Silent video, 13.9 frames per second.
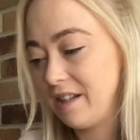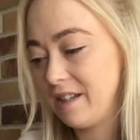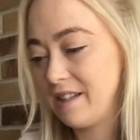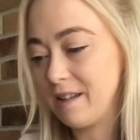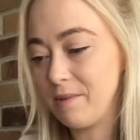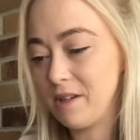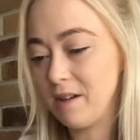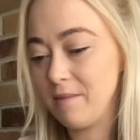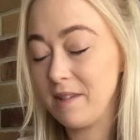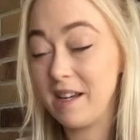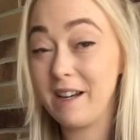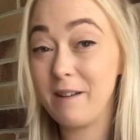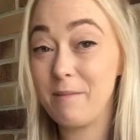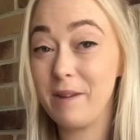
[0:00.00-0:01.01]
sometimes
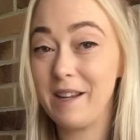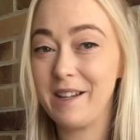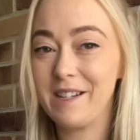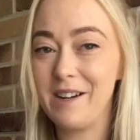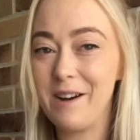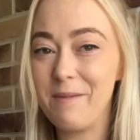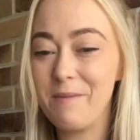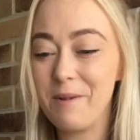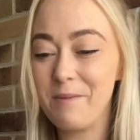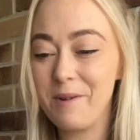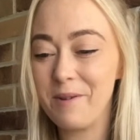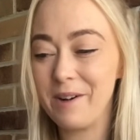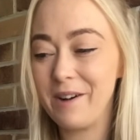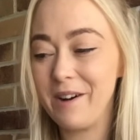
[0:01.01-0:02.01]
that can be a time when
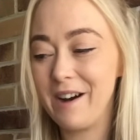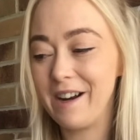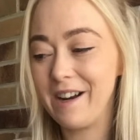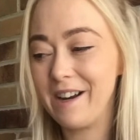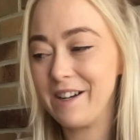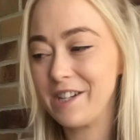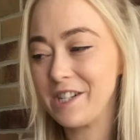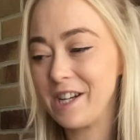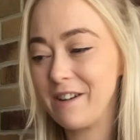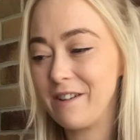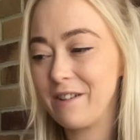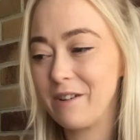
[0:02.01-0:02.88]
we want to hide in our shell,